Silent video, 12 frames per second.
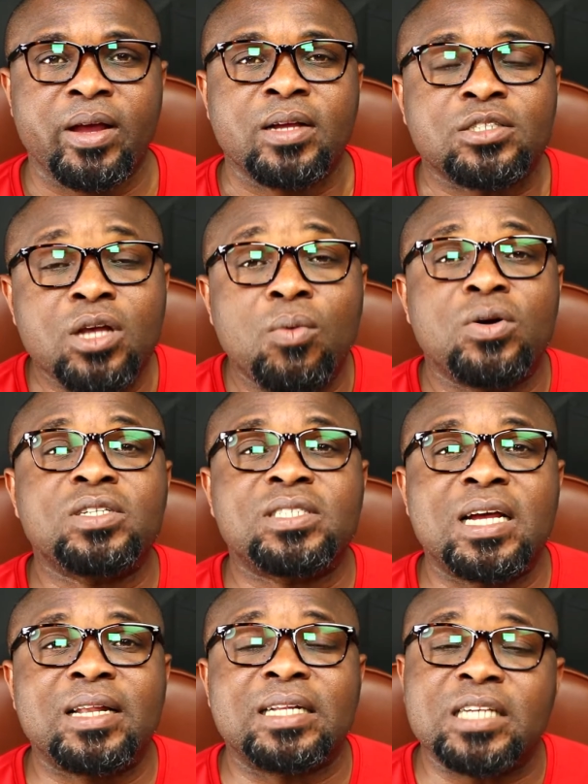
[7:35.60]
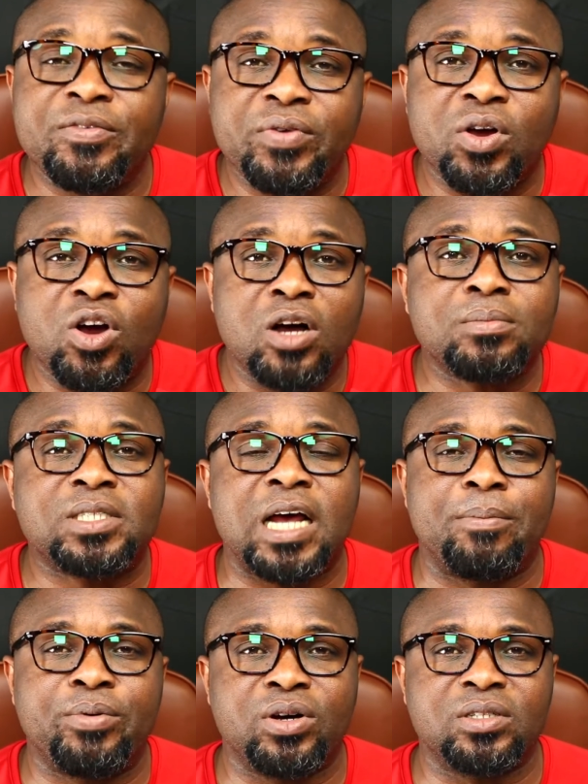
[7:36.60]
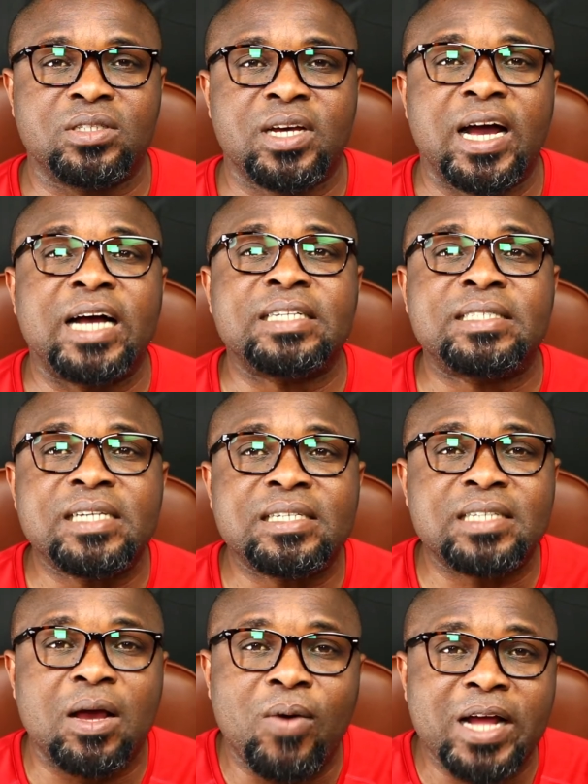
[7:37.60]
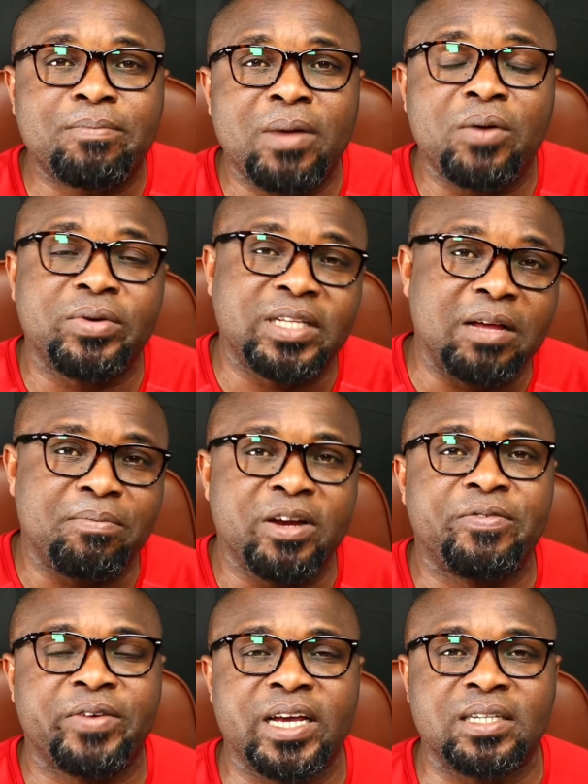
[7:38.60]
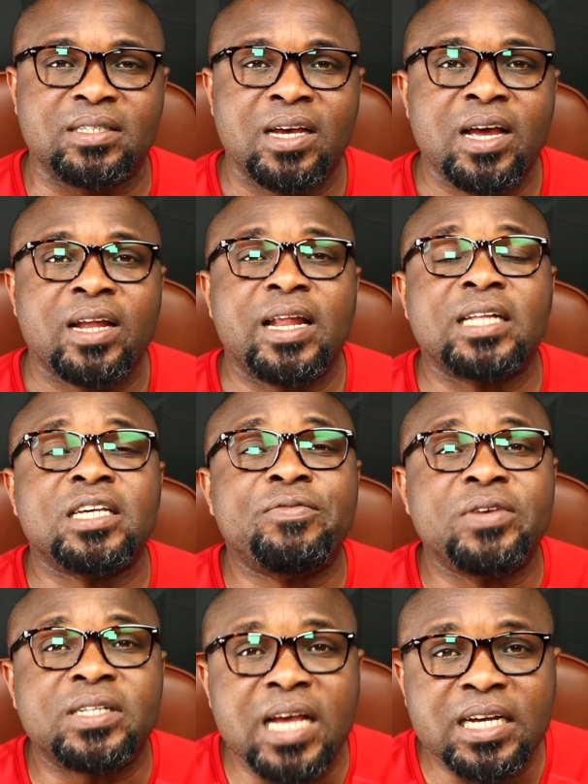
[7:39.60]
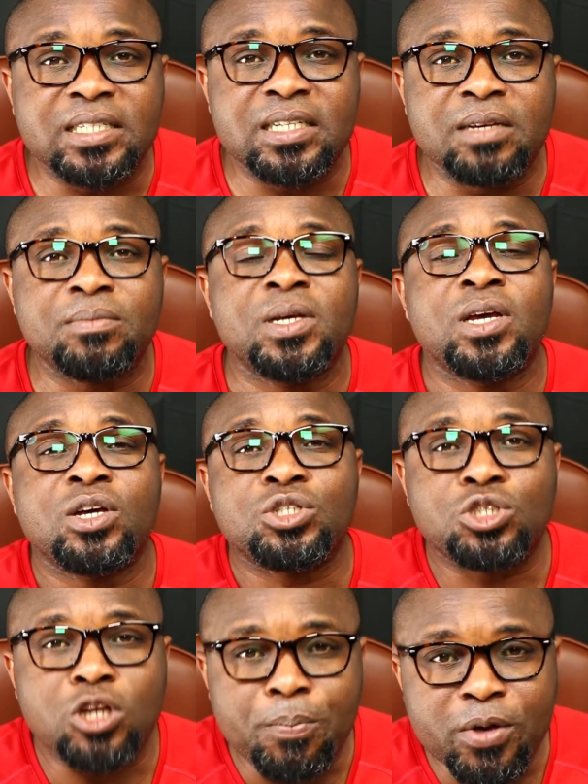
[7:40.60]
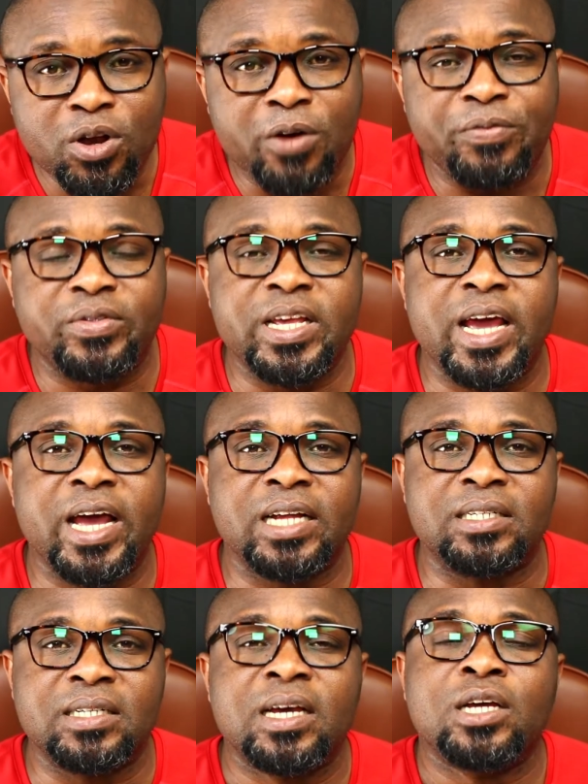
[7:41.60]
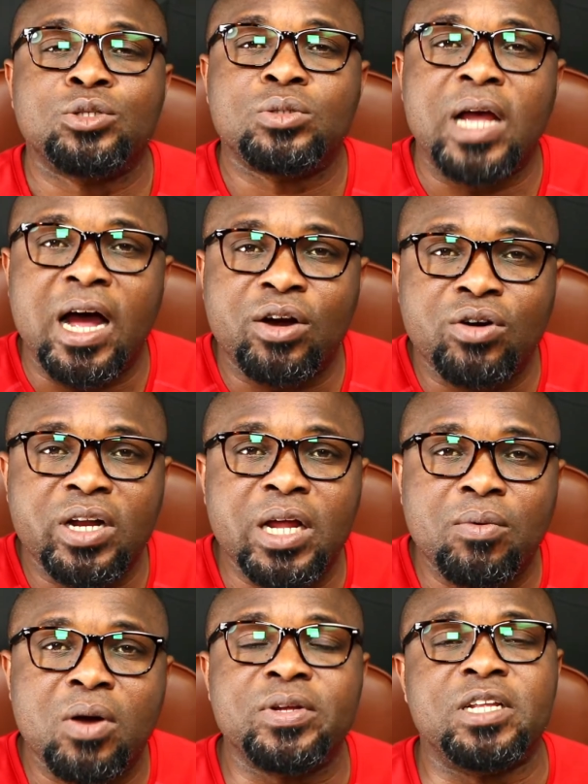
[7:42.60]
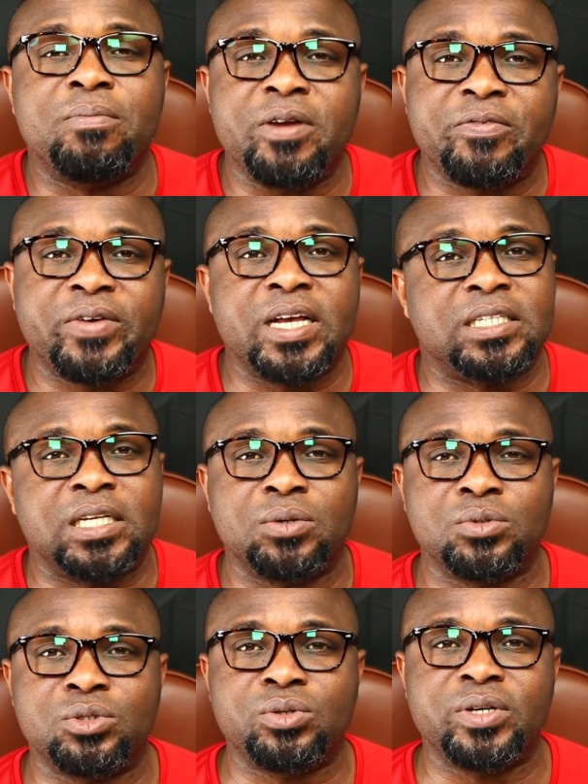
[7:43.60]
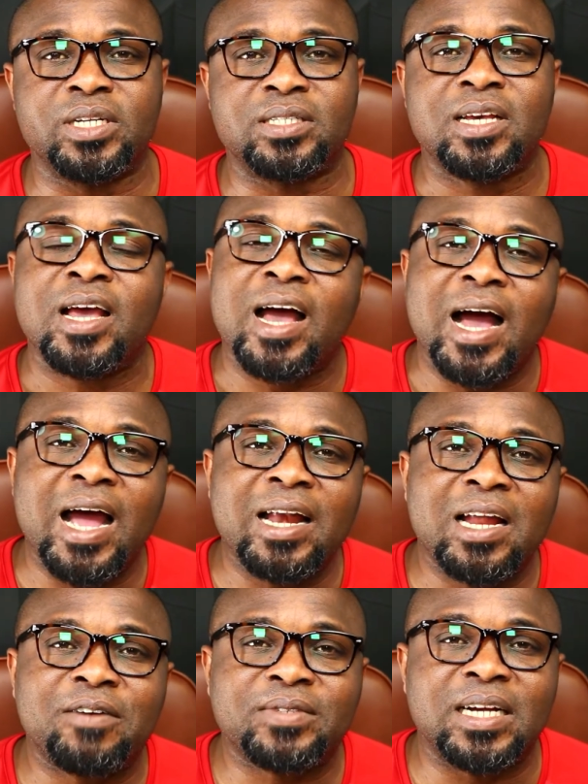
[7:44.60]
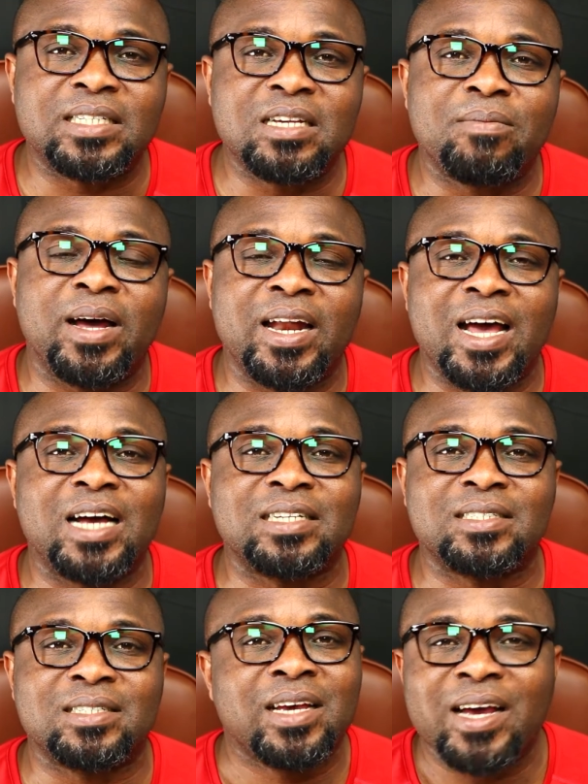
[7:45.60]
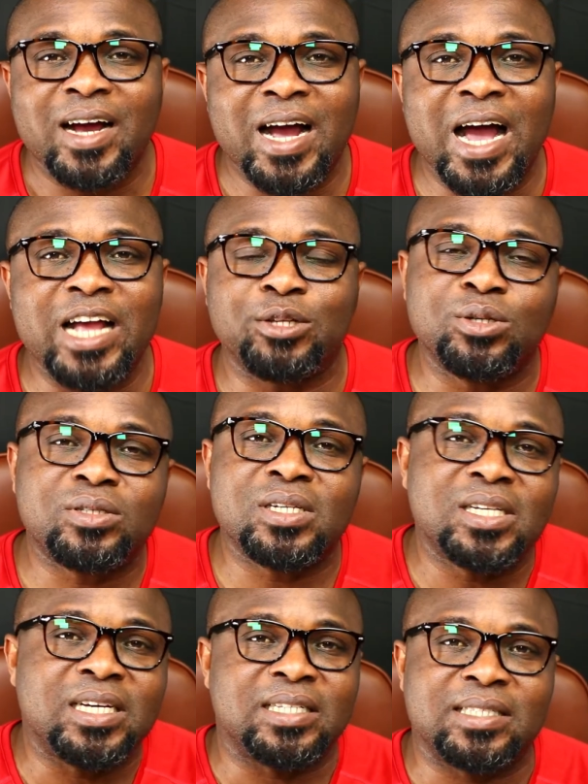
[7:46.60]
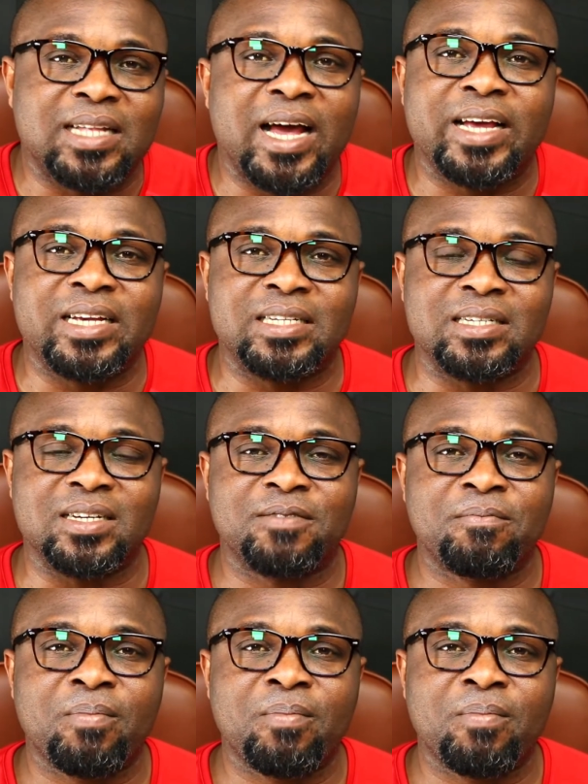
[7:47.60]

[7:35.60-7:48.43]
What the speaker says: Someone said that if he comes abroad and sees a white man with a briefcase, that if he takes him chopping off the head and run away with the briefcase, he will do it. I laughed at him and asked, guy, do you think it's that easy?